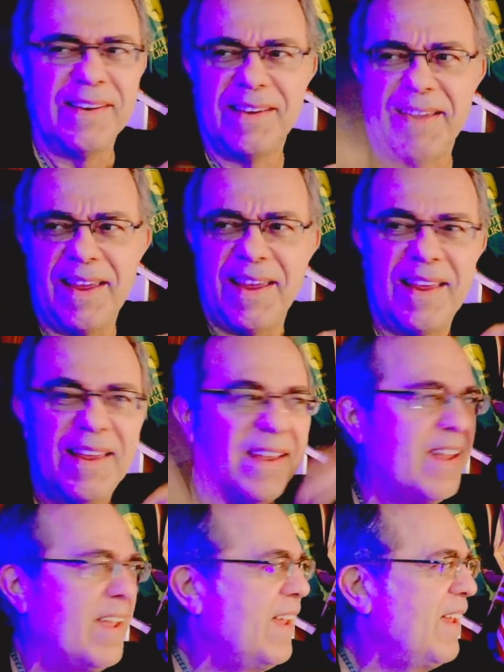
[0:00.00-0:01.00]

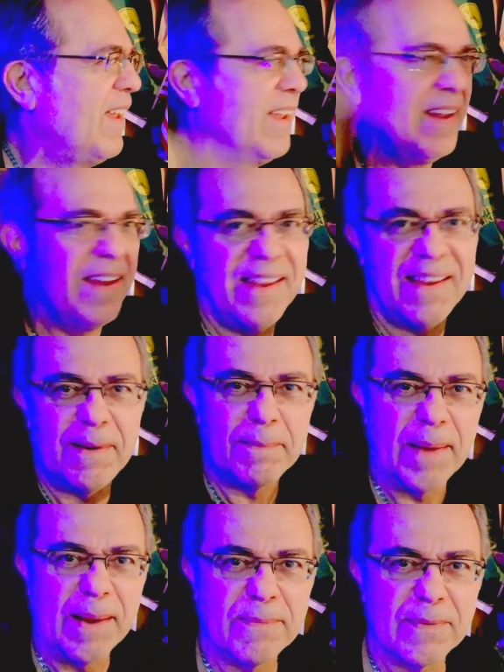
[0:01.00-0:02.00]
hey,
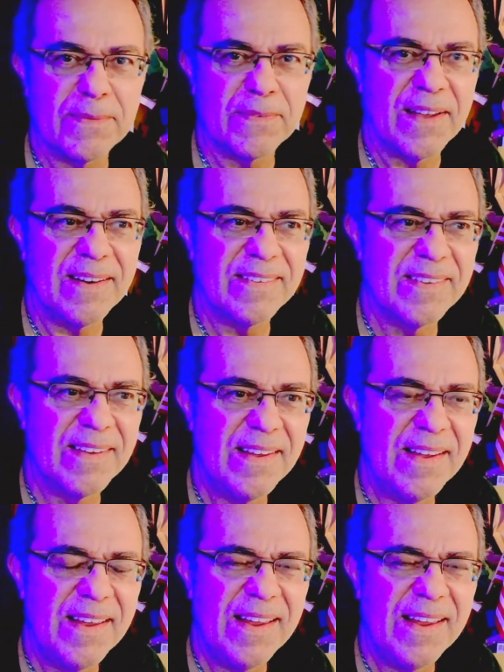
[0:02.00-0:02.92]
pamphlet flyers.